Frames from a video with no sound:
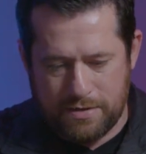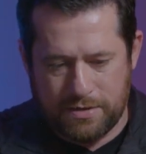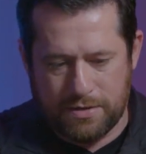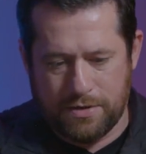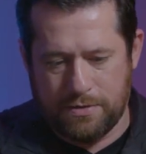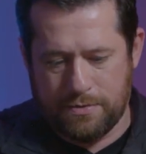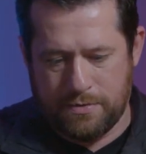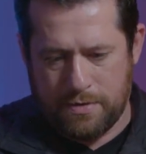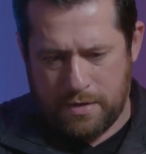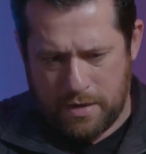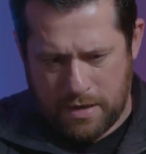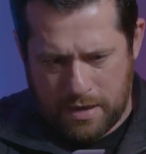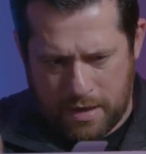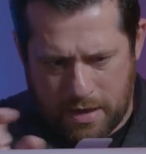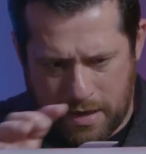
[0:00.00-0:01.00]
So
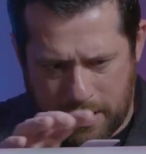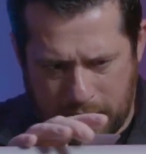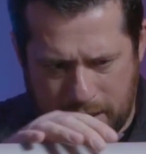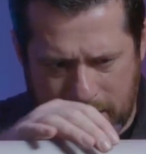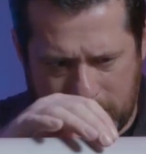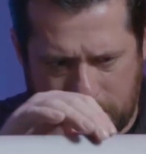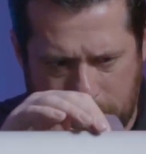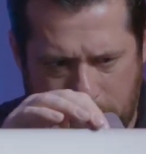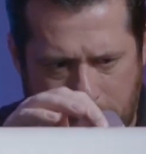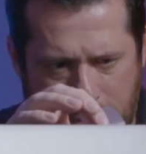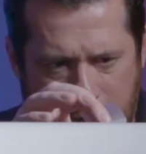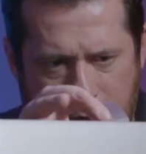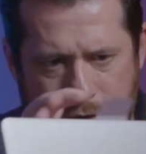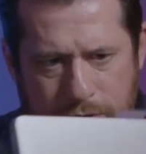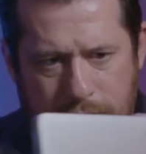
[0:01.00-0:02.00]
I guess what
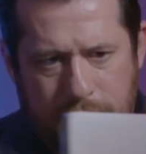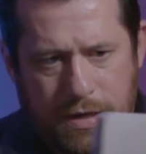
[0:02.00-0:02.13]
we do